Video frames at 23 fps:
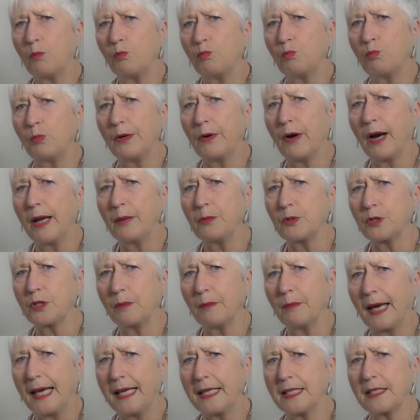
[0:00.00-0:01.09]
we're able to
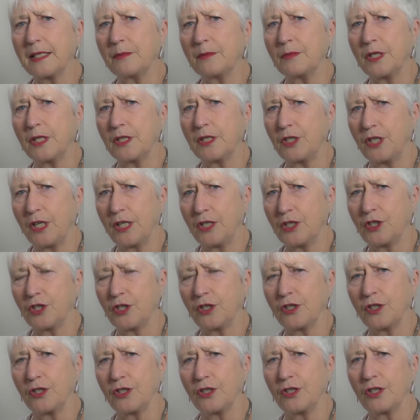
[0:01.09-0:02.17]
make some
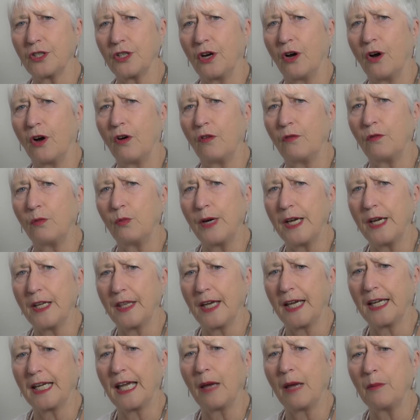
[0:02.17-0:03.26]
suggestions of where
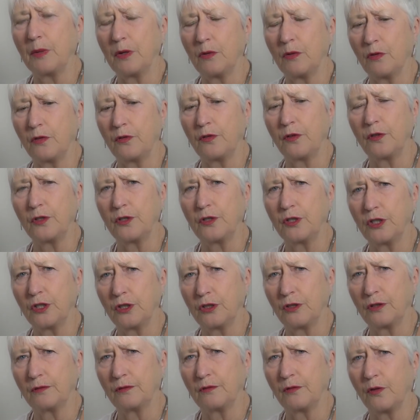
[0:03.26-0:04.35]
they can be referred to
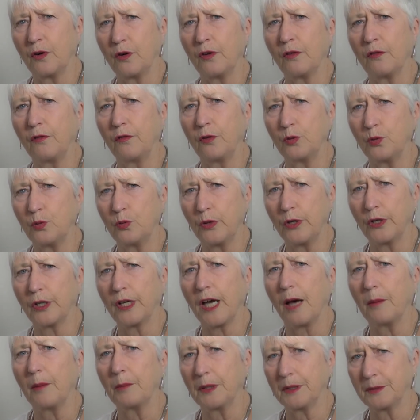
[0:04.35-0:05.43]
for a full
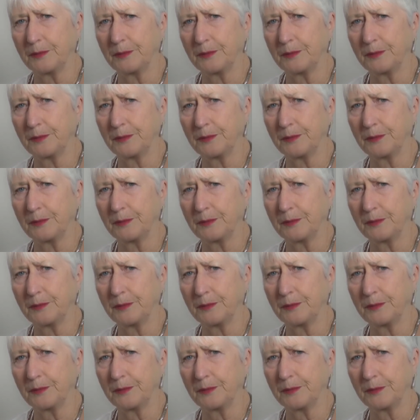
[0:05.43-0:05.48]
workup.